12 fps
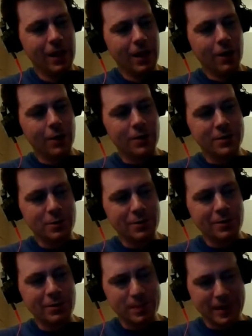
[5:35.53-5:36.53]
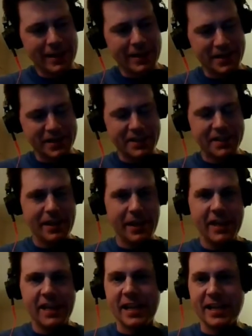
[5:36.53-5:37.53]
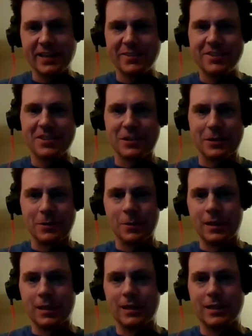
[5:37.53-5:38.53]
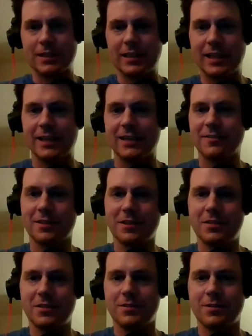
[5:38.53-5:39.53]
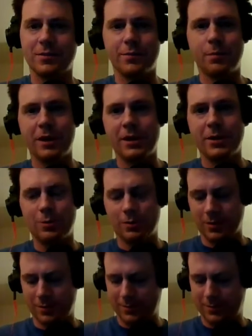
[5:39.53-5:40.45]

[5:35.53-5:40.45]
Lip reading: Well, this movie was made in 1988. So, yeah, it's, mm-hmm. it's pretty old.